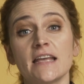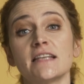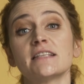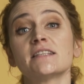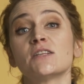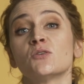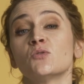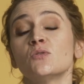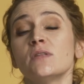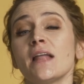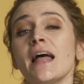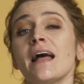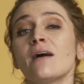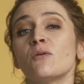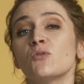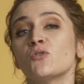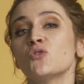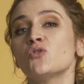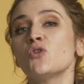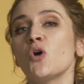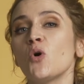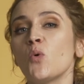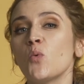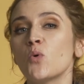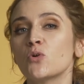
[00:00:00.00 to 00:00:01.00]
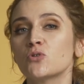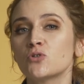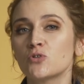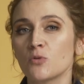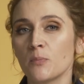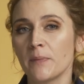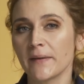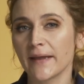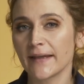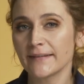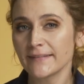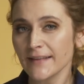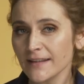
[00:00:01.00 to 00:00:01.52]
So now you know what to
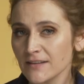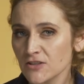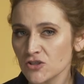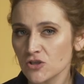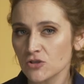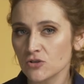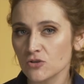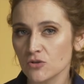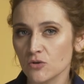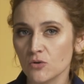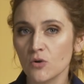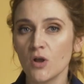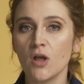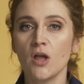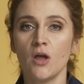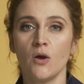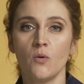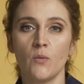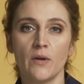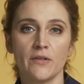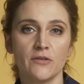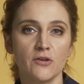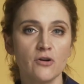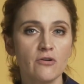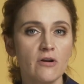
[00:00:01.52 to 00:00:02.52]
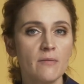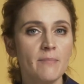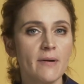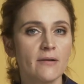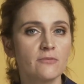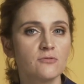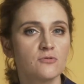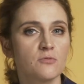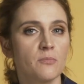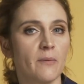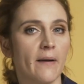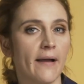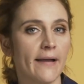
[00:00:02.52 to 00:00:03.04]
pay attention to when you're
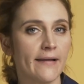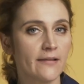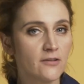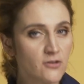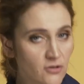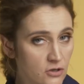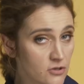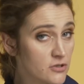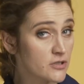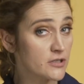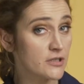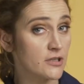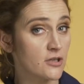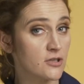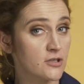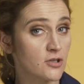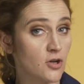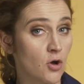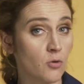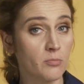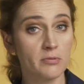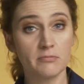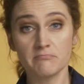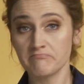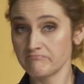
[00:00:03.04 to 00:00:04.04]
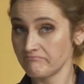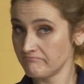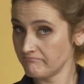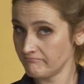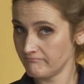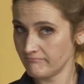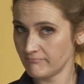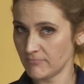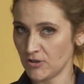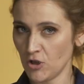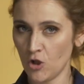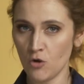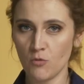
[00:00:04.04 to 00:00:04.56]
about to buy a new oscilloscope.
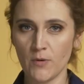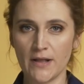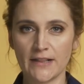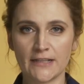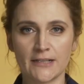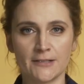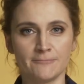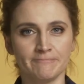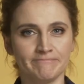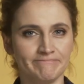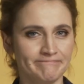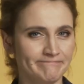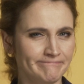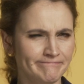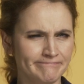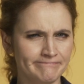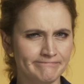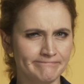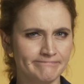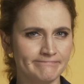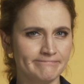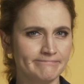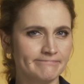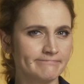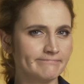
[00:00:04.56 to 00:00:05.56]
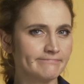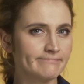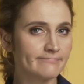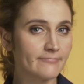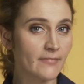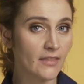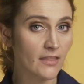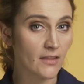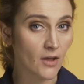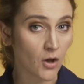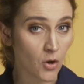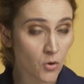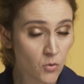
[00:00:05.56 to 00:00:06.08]
You're welcome.
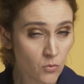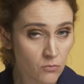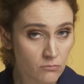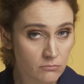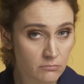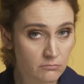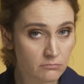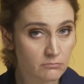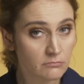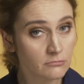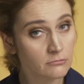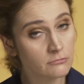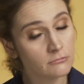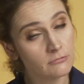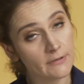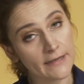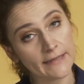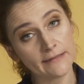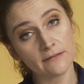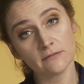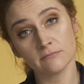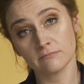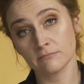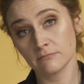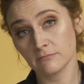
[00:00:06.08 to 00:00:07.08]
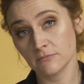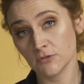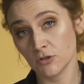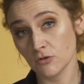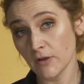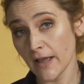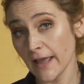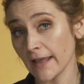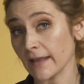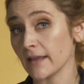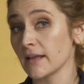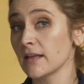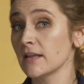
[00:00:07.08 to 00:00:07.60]
No? Well,
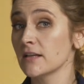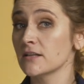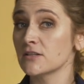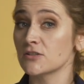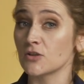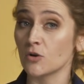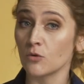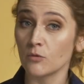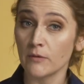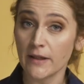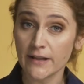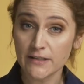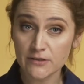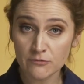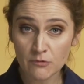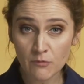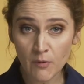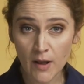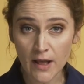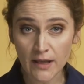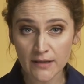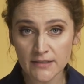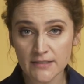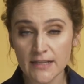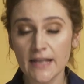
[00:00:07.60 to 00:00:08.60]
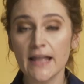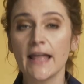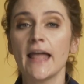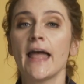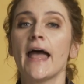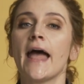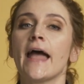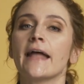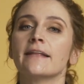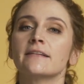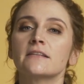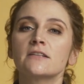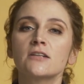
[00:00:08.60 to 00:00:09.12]
okay, so let's rewind
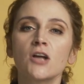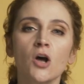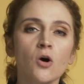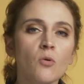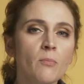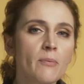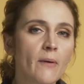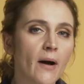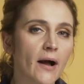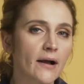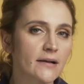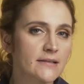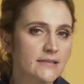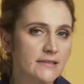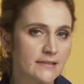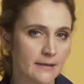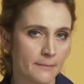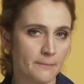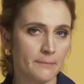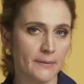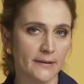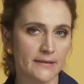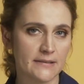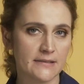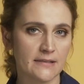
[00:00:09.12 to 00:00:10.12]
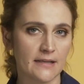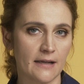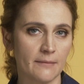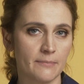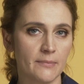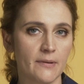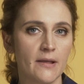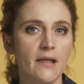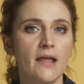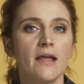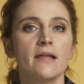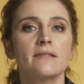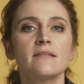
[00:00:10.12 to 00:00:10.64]
and go back step by
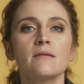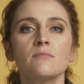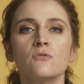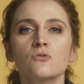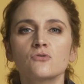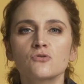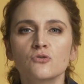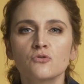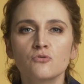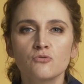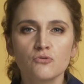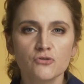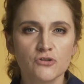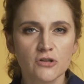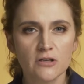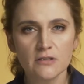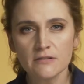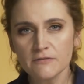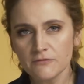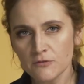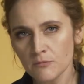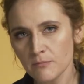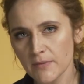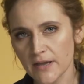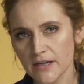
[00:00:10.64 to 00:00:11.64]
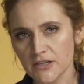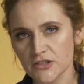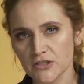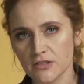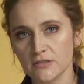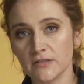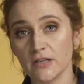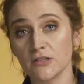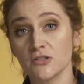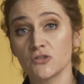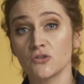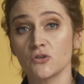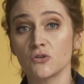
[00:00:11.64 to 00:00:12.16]
step. The most crucial
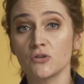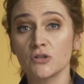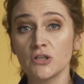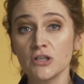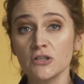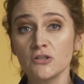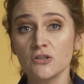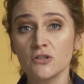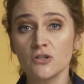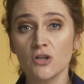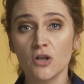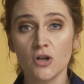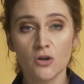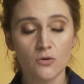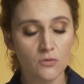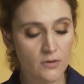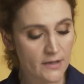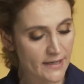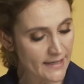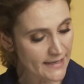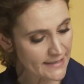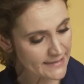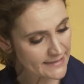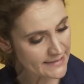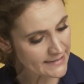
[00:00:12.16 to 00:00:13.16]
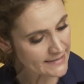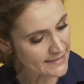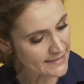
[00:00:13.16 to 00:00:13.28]
information that you need to know is